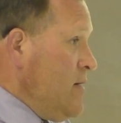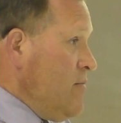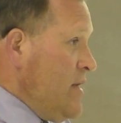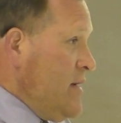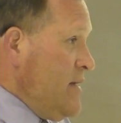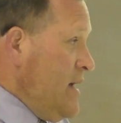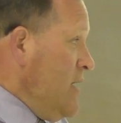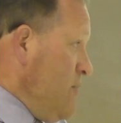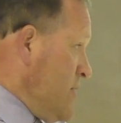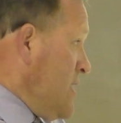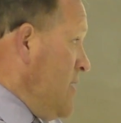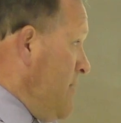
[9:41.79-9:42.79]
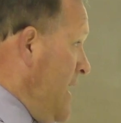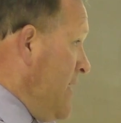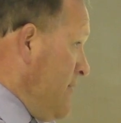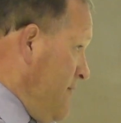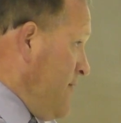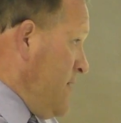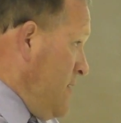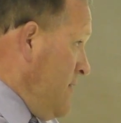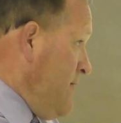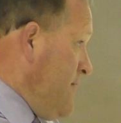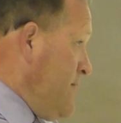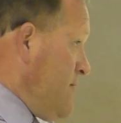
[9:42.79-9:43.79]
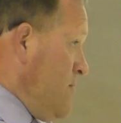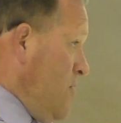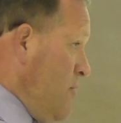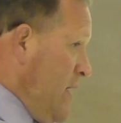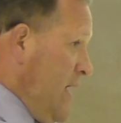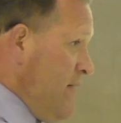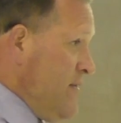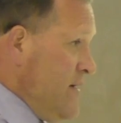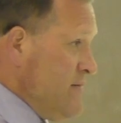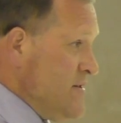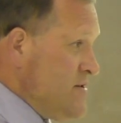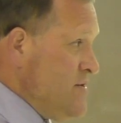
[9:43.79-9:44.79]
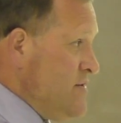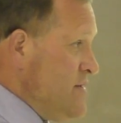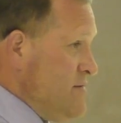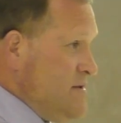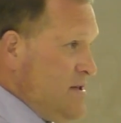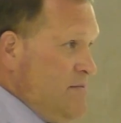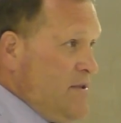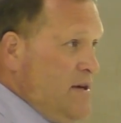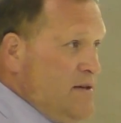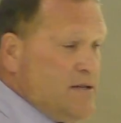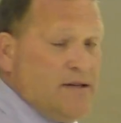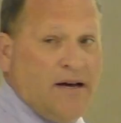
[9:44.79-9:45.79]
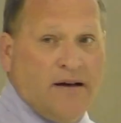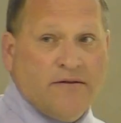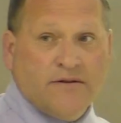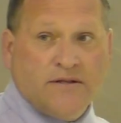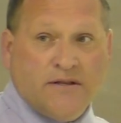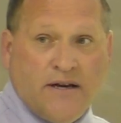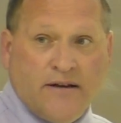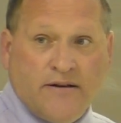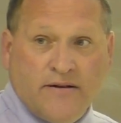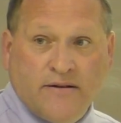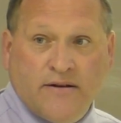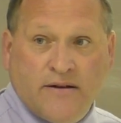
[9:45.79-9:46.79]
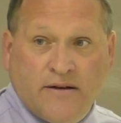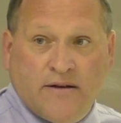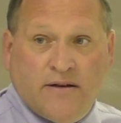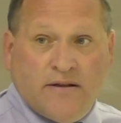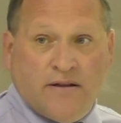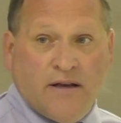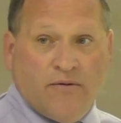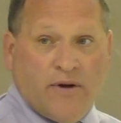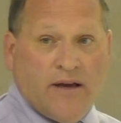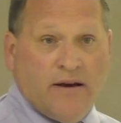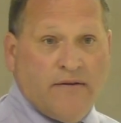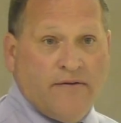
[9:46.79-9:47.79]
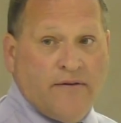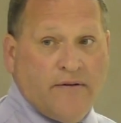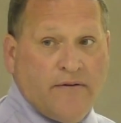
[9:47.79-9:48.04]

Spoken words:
But it would come out of what we have there in the $200,000+ that we have.